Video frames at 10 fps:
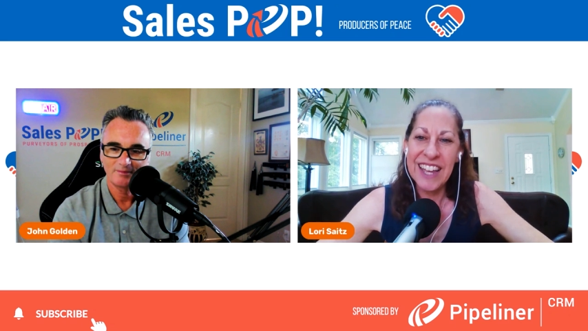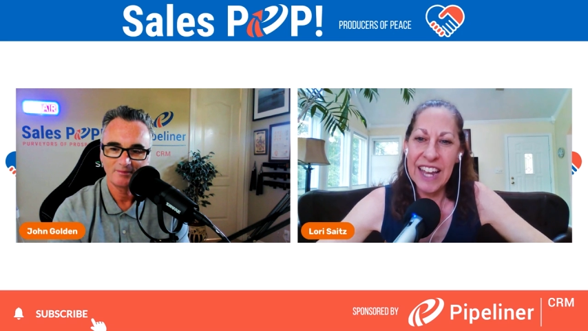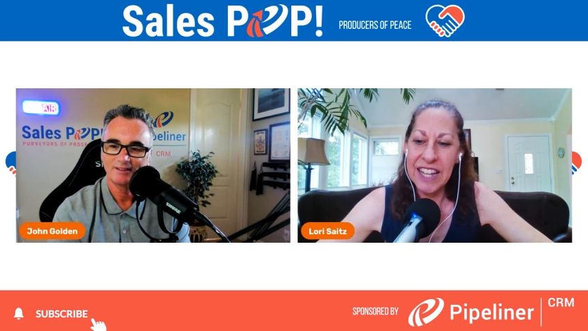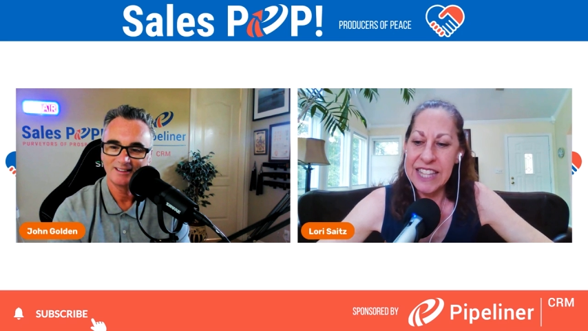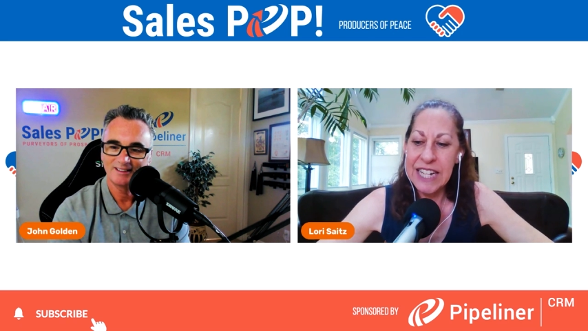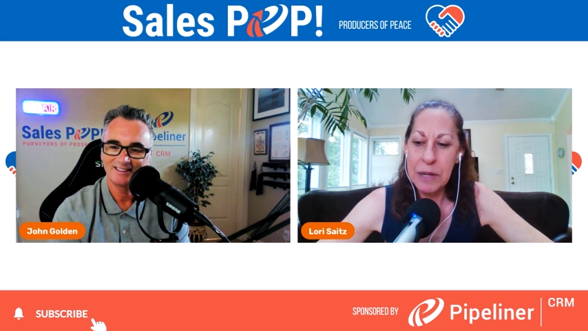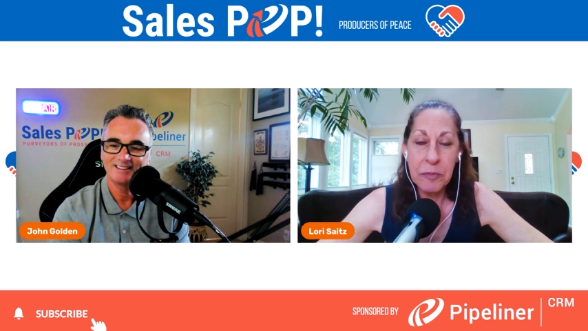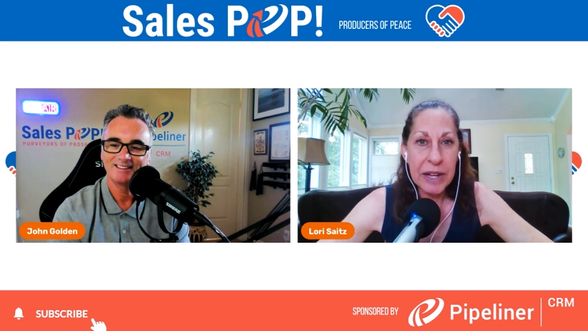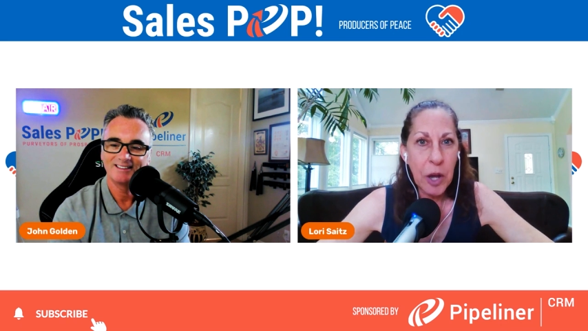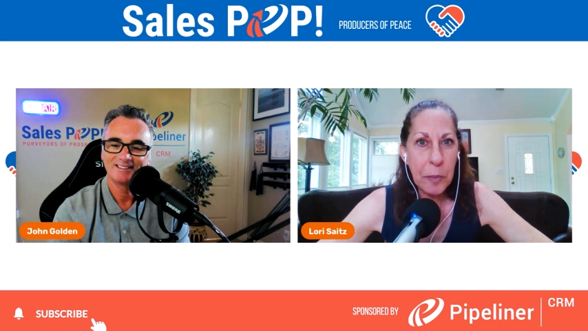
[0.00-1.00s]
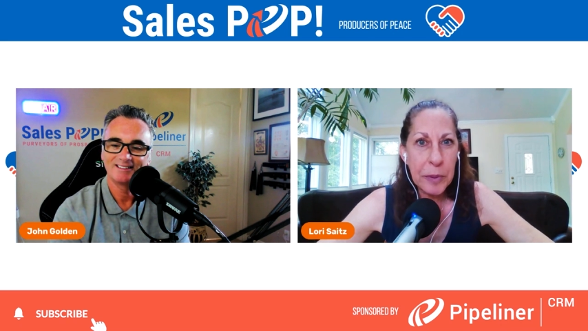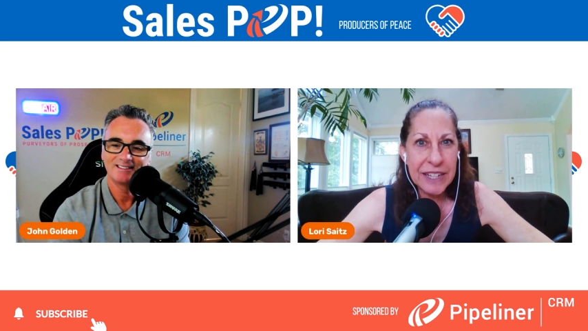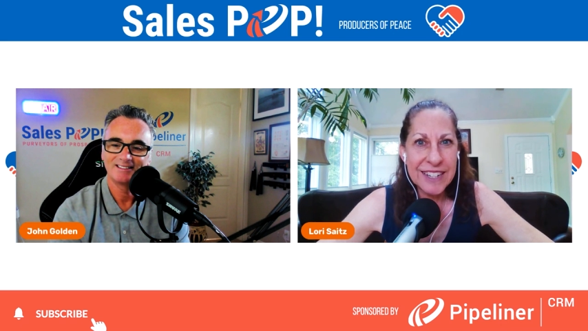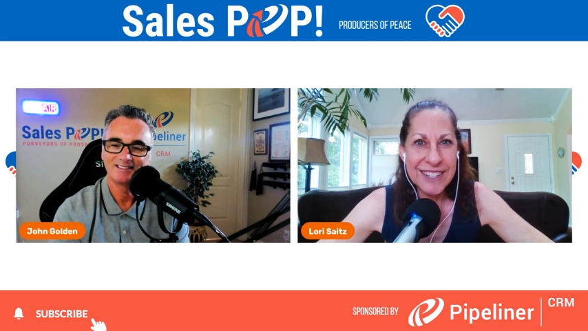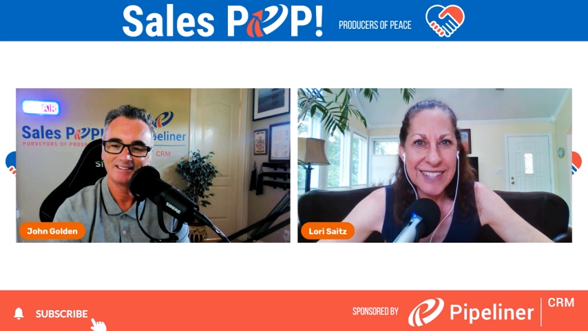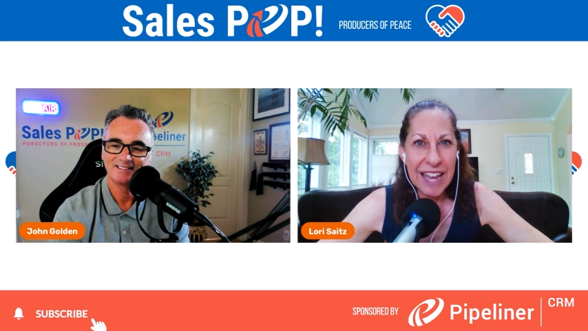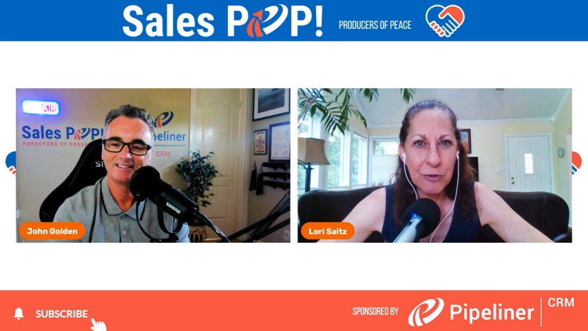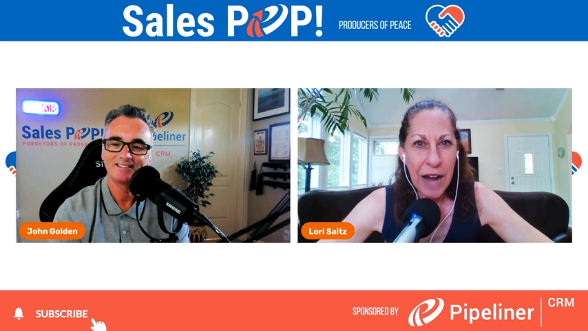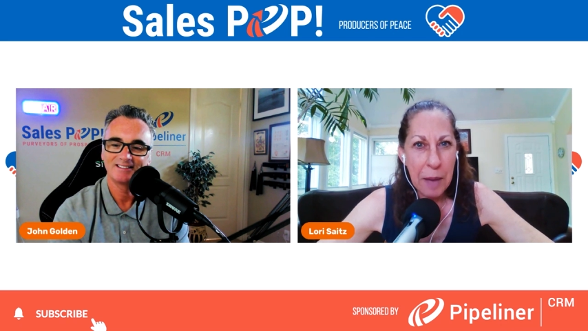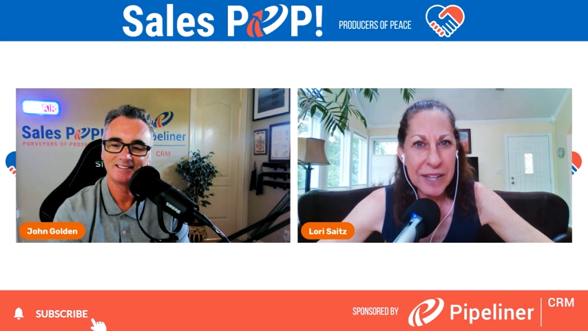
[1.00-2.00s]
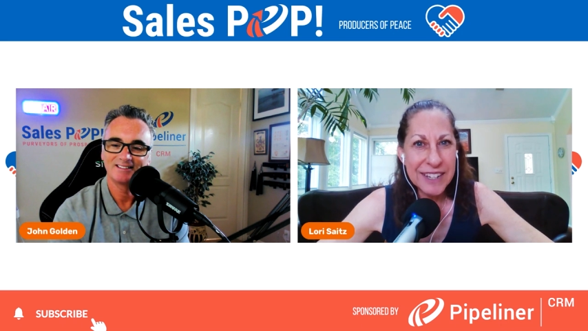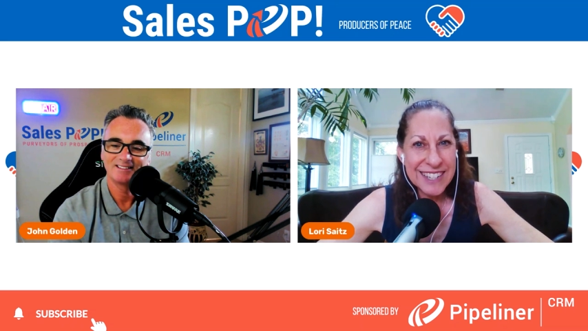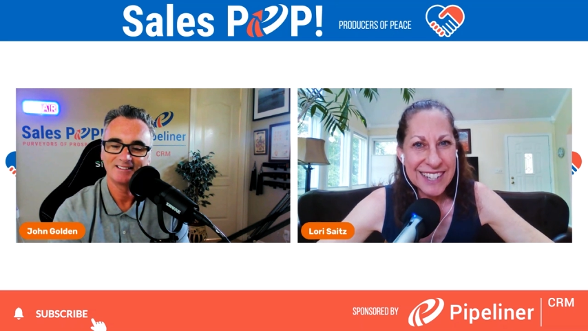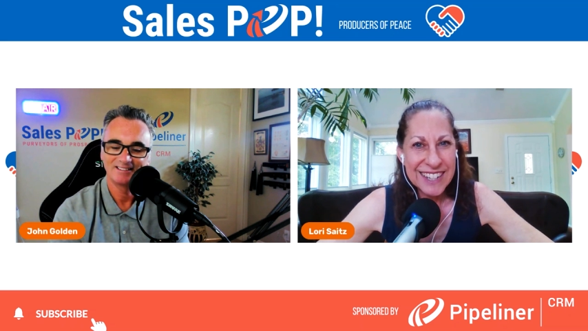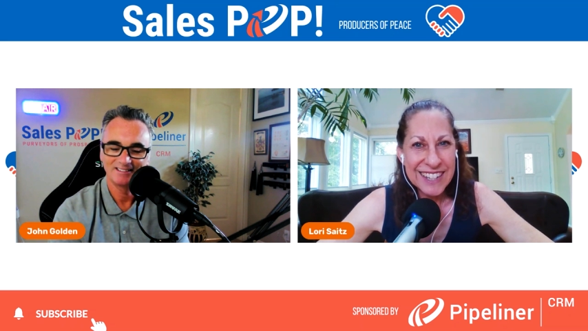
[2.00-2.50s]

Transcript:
Speaker 1: And the name of my company is Zen Rabbit.